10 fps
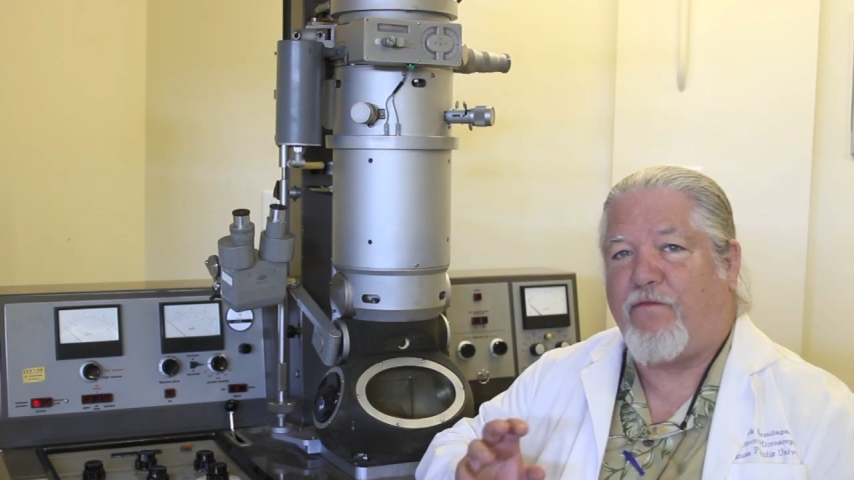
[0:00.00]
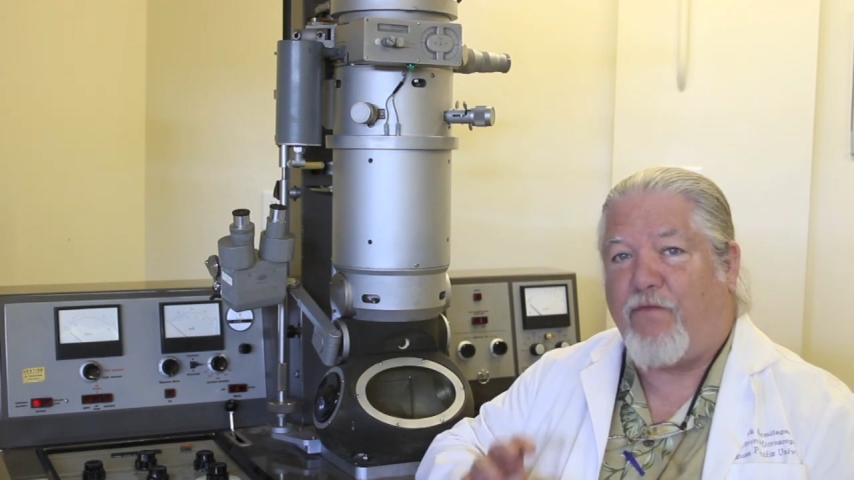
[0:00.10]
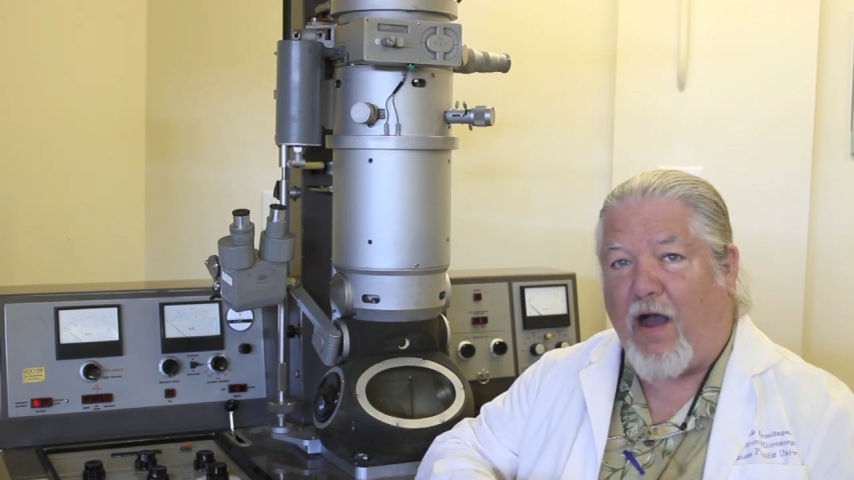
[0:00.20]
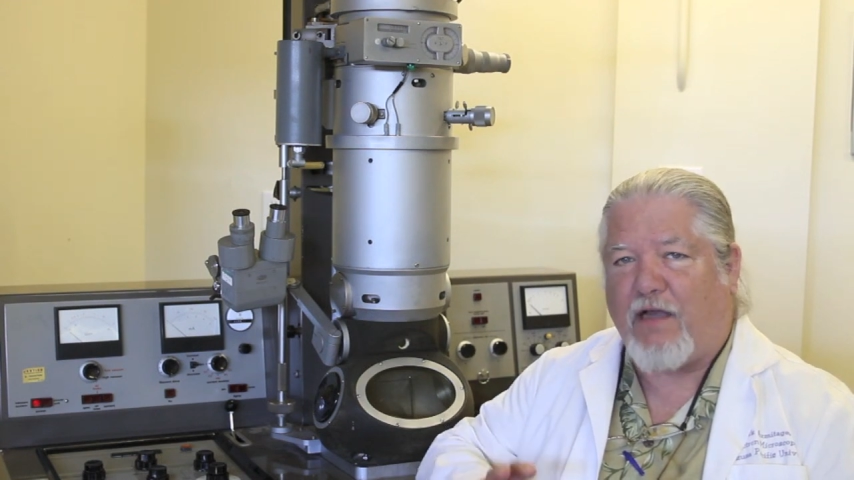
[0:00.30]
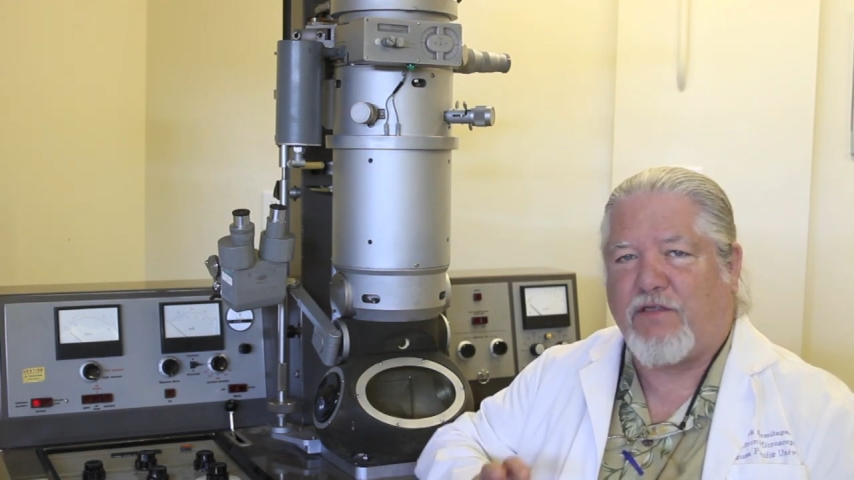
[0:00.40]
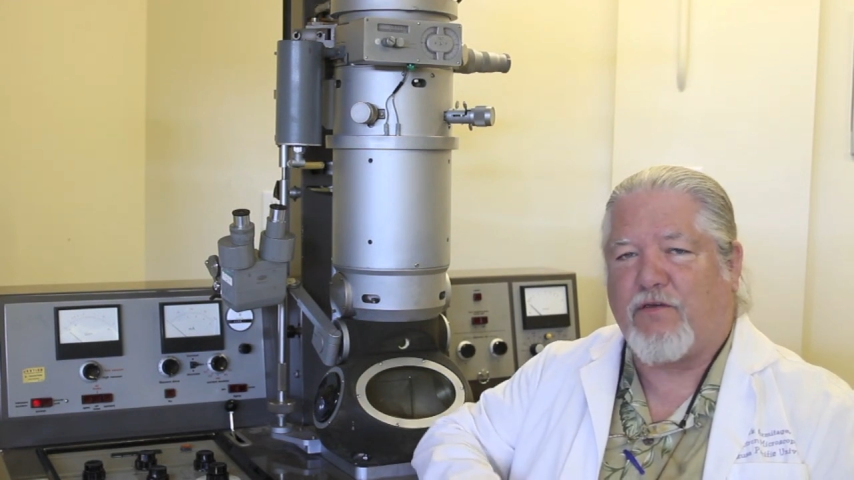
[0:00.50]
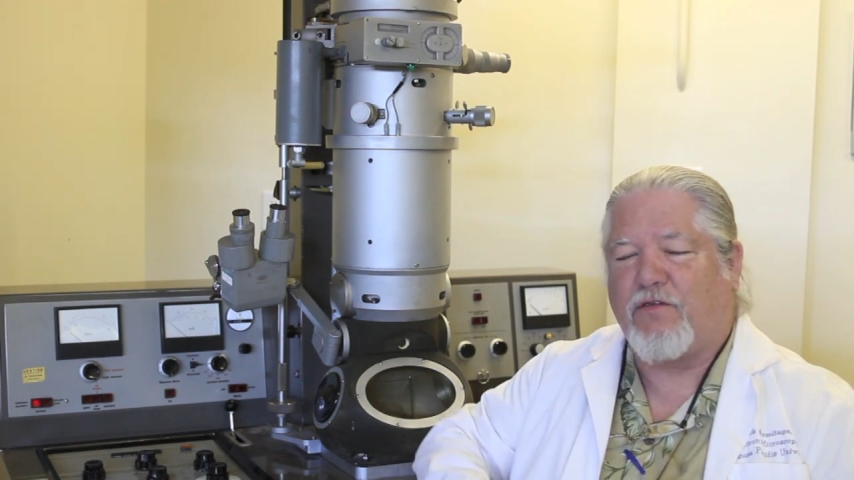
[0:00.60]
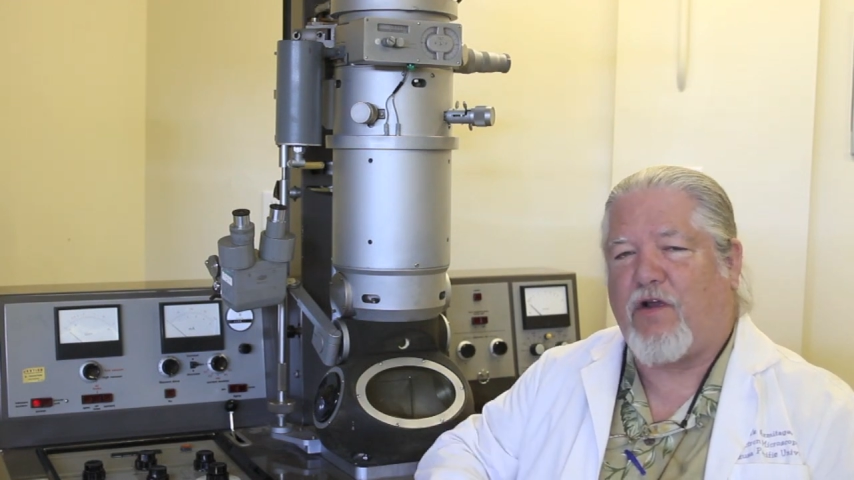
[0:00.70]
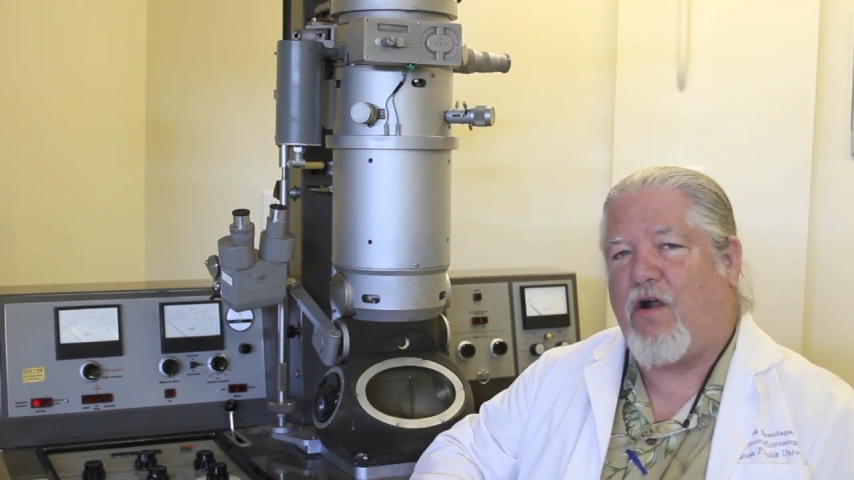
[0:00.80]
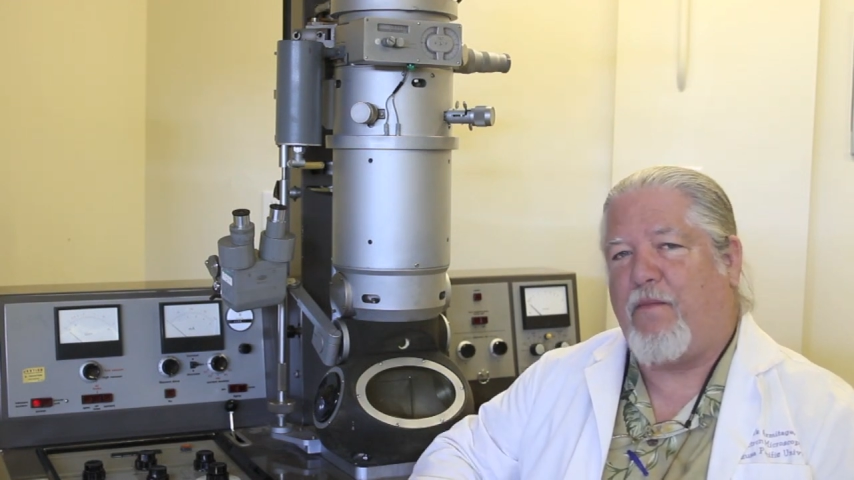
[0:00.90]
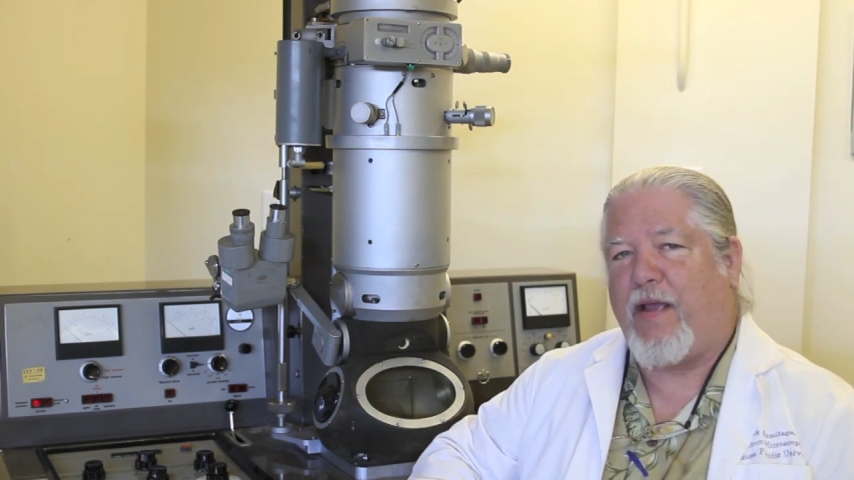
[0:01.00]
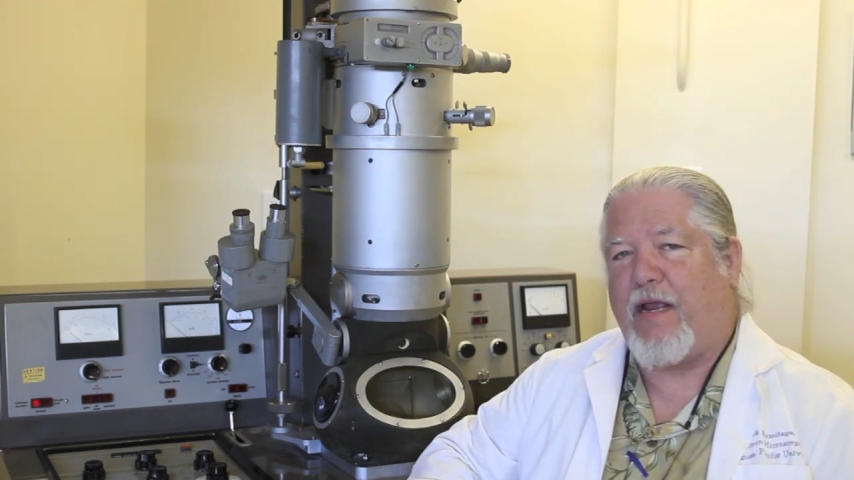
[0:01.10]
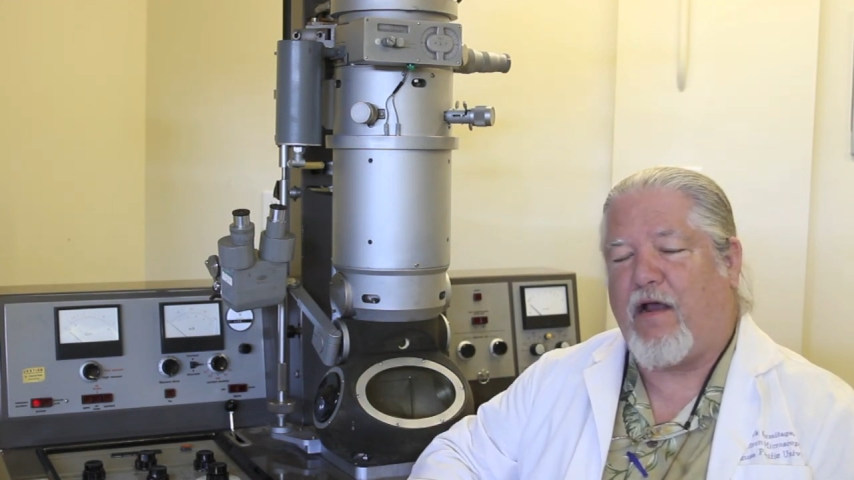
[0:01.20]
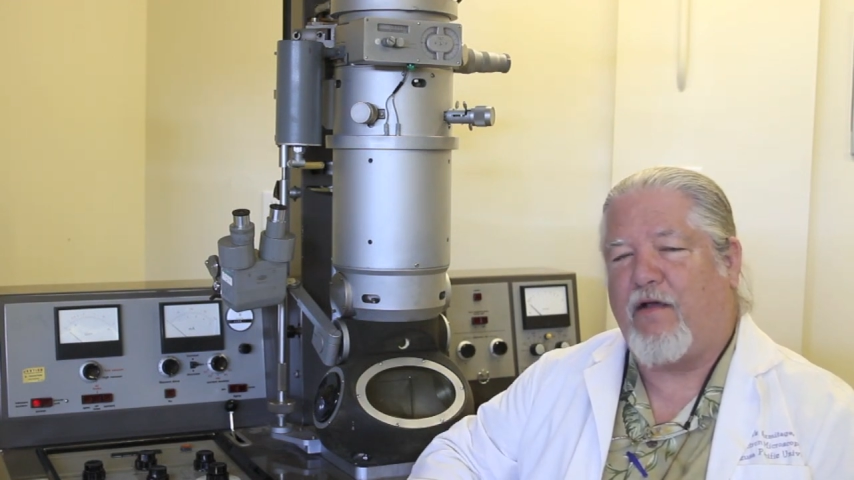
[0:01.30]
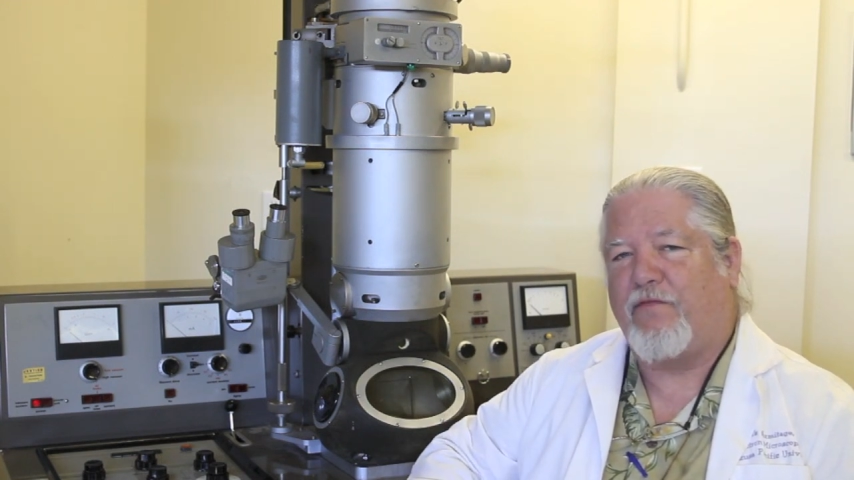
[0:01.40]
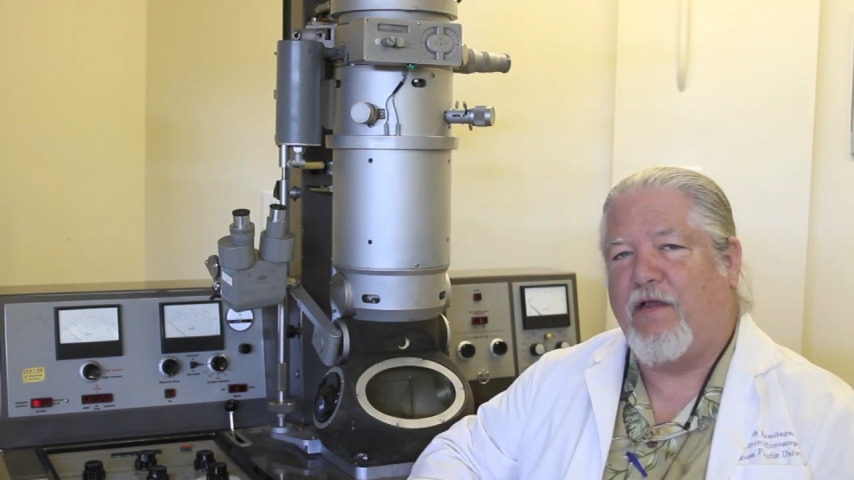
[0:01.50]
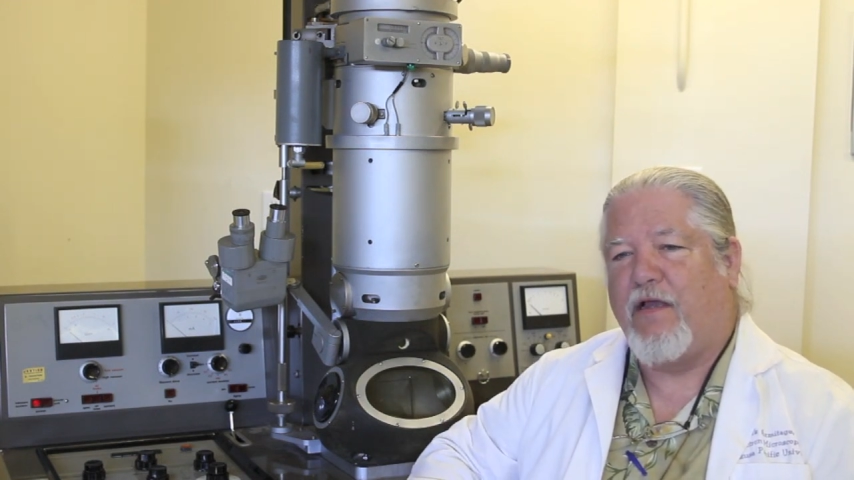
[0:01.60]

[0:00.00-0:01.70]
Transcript: fossils are made of.